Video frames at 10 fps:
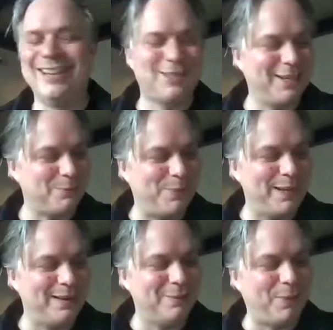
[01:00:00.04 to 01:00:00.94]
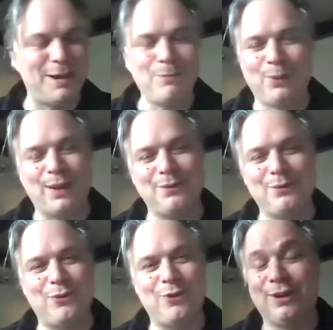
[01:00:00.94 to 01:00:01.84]
it's been in the pipeline
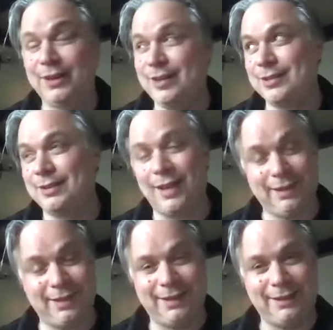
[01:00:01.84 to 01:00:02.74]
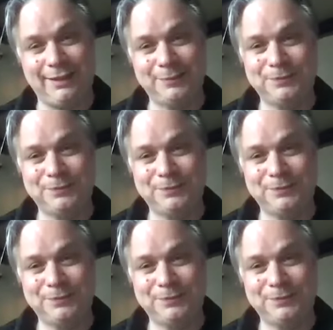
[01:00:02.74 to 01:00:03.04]
for at least a decade.